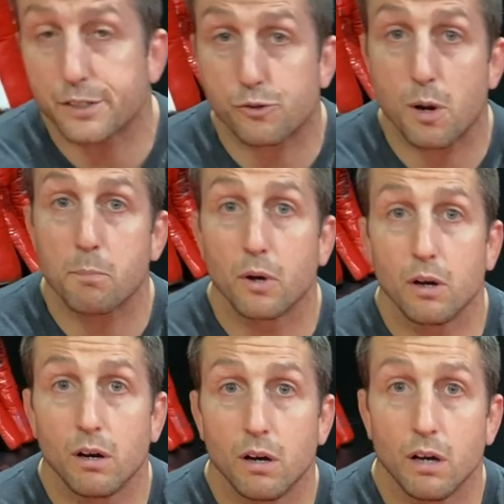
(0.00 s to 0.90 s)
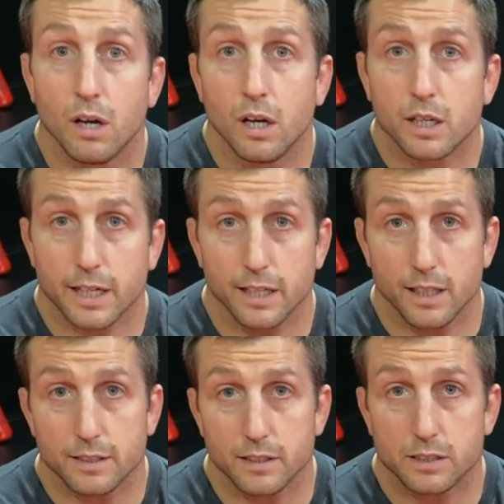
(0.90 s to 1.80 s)
grip. Okay,
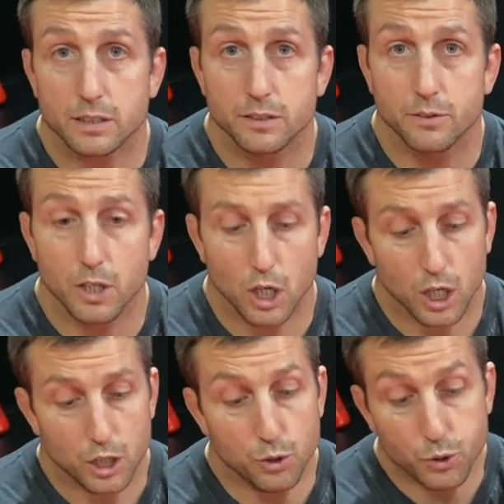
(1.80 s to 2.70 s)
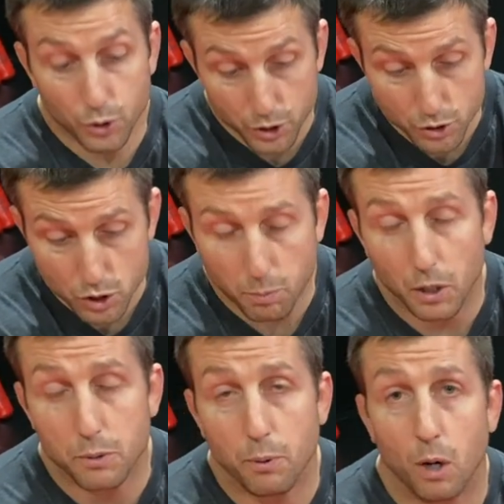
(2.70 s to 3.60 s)
like this. You could use upon
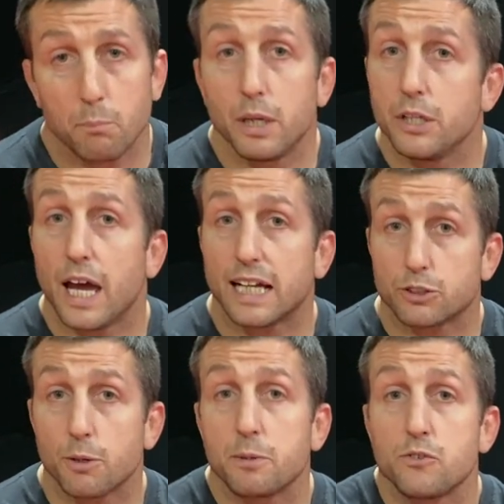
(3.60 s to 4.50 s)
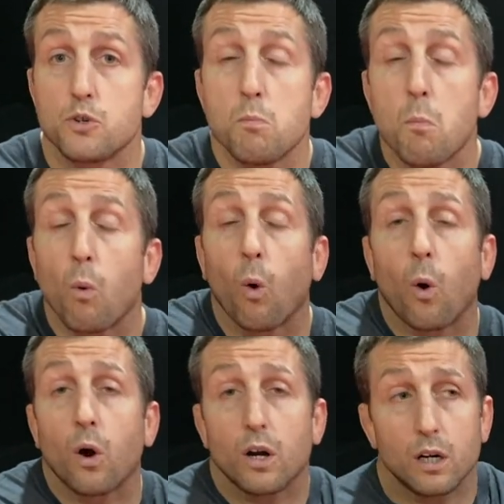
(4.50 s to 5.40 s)
the palm, but the S grip gives you
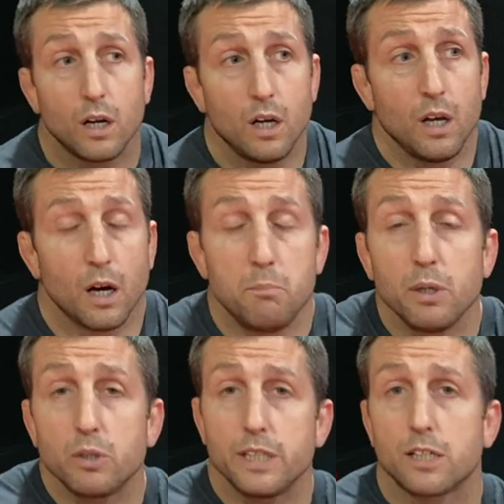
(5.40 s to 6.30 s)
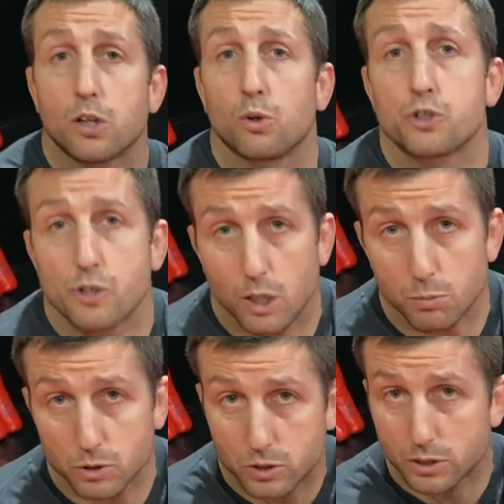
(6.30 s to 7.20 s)
more ability to close your
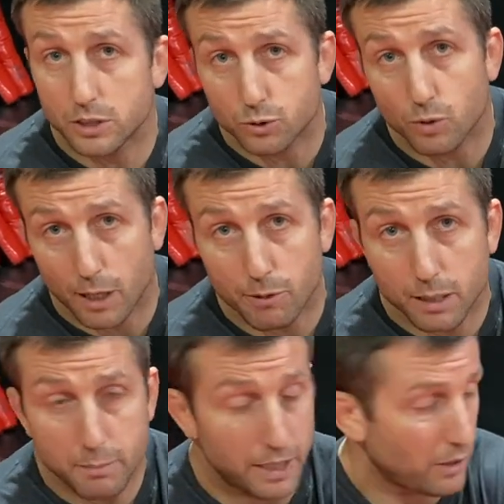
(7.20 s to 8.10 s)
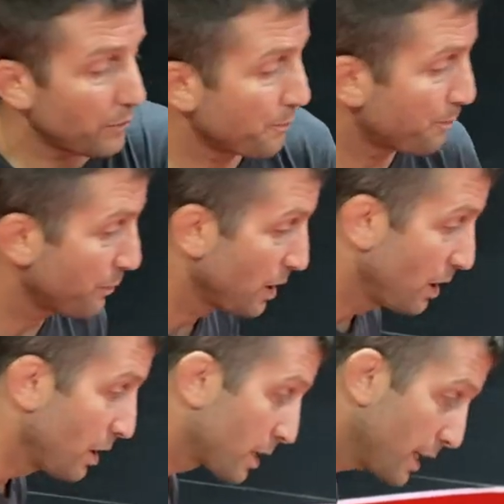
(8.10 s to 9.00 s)
elbows. This is what I recommend.
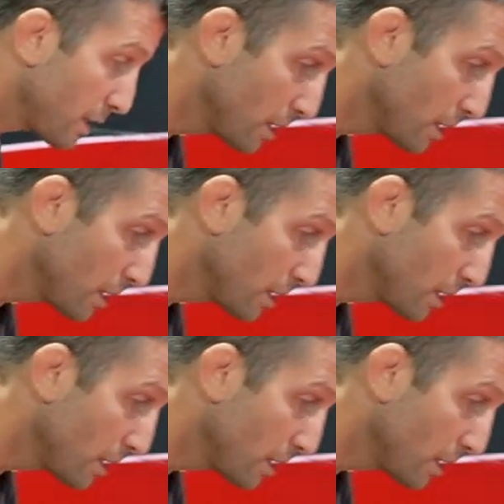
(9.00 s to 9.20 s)
Okay.